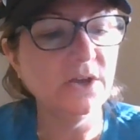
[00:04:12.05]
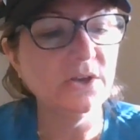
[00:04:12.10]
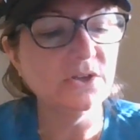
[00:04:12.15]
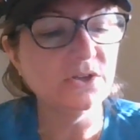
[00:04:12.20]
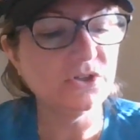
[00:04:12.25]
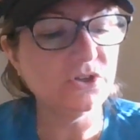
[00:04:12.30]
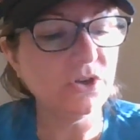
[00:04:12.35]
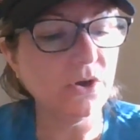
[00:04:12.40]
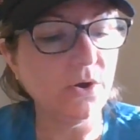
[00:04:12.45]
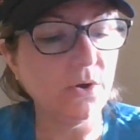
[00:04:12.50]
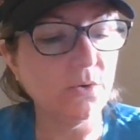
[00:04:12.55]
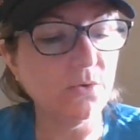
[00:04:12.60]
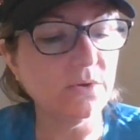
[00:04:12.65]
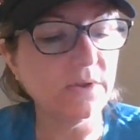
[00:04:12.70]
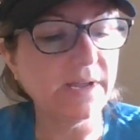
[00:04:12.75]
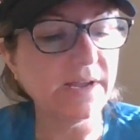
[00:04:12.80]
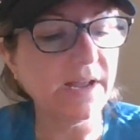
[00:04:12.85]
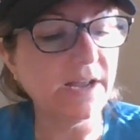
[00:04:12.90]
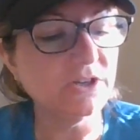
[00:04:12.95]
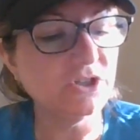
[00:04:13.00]
So,
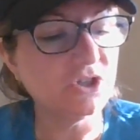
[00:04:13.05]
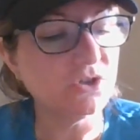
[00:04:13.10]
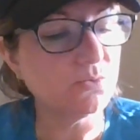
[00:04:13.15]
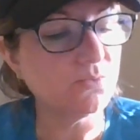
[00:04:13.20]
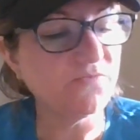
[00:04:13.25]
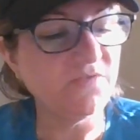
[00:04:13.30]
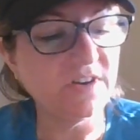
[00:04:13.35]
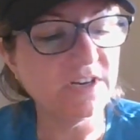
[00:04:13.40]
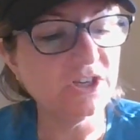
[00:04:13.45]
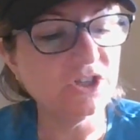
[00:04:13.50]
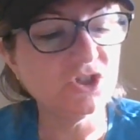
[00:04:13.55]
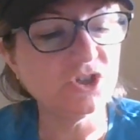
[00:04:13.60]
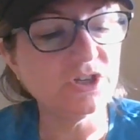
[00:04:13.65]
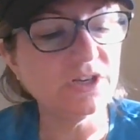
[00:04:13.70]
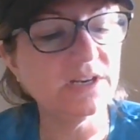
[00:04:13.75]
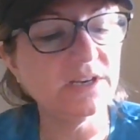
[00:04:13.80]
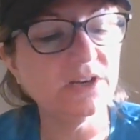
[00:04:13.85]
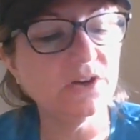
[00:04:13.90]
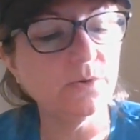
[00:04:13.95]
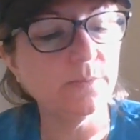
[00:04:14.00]
like I just finished
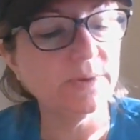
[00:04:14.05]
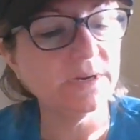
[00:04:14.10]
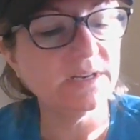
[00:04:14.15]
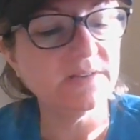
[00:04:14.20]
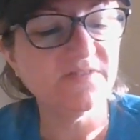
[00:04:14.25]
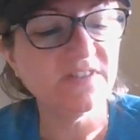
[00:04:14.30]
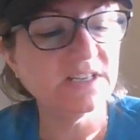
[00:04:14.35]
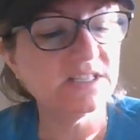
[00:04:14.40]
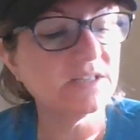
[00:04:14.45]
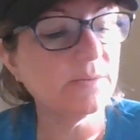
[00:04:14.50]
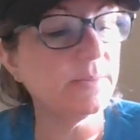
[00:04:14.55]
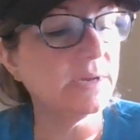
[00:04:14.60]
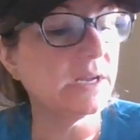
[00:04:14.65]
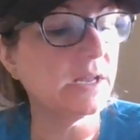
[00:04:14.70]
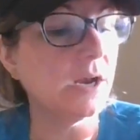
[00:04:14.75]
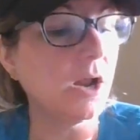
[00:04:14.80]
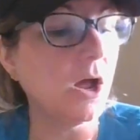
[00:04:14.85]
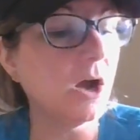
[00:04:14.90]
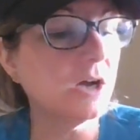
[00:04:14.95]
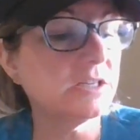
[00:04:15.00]
in here, Benefits of Being
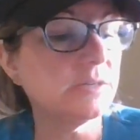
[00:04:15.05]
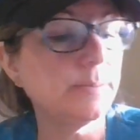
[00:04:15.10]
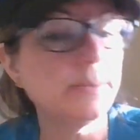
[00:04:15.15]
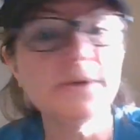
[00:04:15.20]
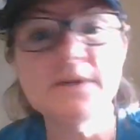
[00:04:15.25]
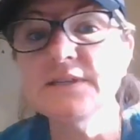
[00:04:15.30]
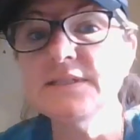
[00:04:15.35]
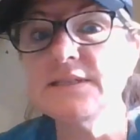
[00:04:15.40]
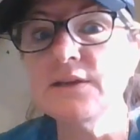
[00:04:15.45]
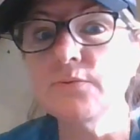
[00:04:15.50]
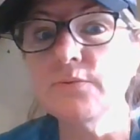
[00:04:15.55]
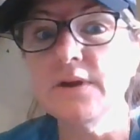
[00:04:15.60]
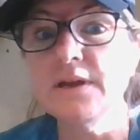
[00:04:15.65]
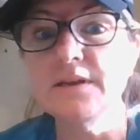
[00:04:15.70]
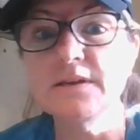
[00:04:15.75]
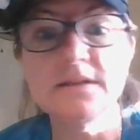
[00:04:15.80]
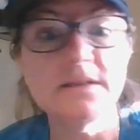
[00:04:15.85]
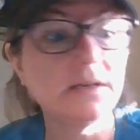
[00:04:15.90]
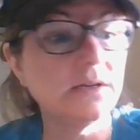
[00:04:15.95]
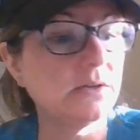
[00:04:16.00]
an Octopus. I
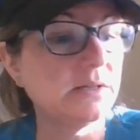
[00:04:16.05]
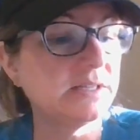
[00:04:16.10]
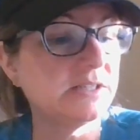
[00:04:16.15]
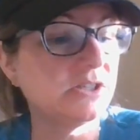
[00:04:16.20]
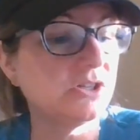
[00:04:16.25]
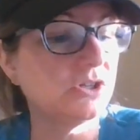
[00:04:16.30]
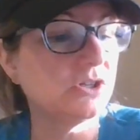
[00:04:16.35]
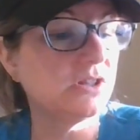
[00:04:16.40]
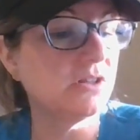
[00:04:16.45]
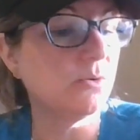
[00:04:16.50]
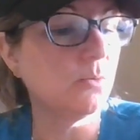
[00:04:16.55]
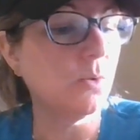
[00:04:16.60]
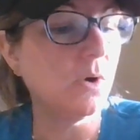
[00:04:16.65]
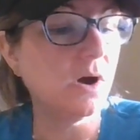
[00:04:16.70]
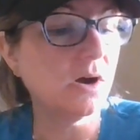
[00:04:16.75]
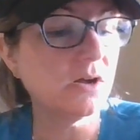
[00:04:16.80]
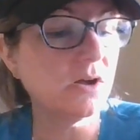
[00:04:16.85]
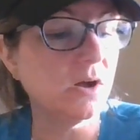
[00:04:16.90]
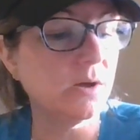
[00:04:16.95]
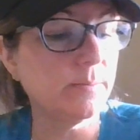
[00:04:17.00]
listened to the
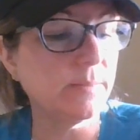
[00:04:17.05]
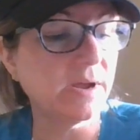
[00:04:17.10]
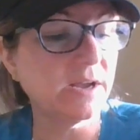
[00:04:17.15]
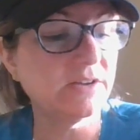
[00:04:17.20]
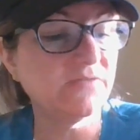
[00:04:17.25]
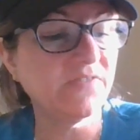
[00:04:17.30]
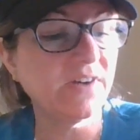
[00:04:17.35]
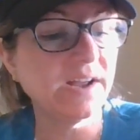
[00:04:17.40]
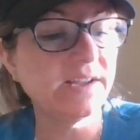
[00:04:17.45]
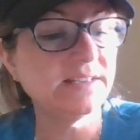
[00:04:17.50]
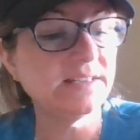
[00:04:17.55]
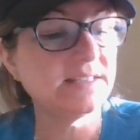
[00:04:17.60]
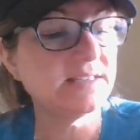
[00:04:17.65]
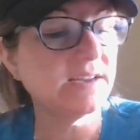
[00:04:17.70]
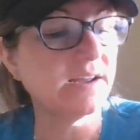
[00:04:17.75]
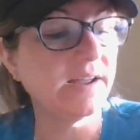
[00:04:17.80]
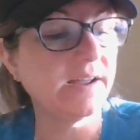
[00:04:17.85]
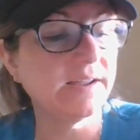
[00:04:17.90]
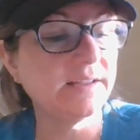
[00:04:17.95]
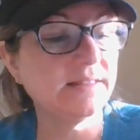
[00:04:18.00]
Walk On by
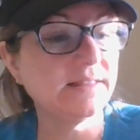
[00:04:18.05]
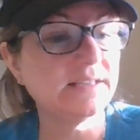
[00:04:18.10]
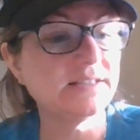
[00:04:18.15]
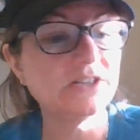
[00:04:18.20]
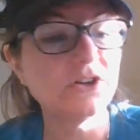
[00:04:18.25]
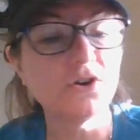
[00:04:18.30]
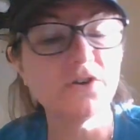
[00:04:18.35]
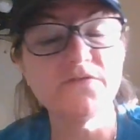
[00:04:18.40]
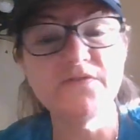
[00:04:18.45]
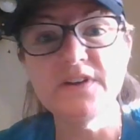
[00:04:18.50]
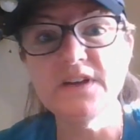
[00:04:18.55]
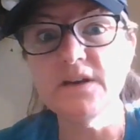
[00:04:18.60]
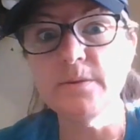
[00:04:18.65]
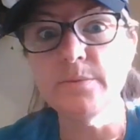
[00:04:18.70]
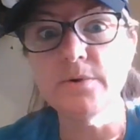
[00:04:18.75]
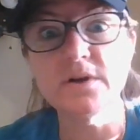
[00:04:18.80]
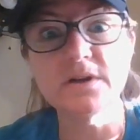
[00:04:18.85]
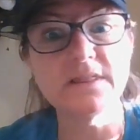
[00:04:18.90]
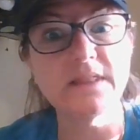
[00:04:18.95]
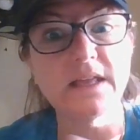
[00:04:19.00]
Feinstein, the Serafina
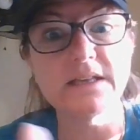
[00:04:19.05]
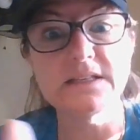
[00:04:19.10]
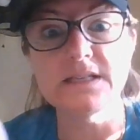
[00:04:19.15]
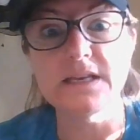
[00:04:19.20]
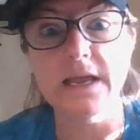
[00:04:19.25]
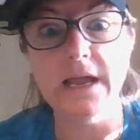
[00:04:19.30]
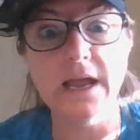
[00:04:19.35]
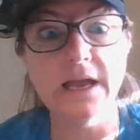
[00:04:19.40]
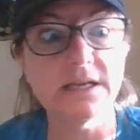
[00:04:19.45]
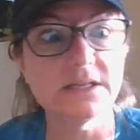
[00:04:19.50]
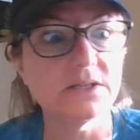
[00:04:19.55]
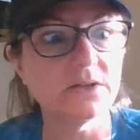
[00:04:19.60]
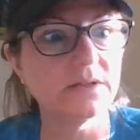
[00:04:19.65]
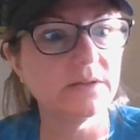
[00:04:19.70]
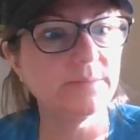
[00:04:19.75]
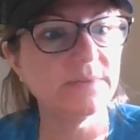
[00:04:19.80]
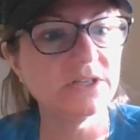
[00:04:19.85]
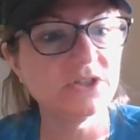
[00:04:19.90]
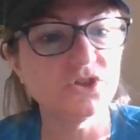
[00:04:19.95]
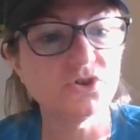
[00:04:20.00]
book. That's an excellent
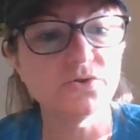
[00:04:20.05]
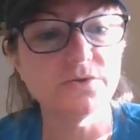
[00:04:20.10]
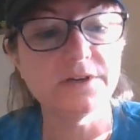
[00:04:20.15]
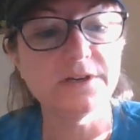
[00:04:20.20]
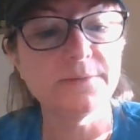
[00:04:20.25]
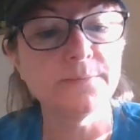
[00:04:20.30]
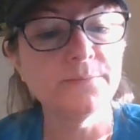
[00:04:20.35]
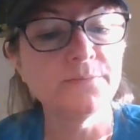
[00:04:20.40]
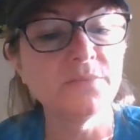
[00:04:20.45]
mystery.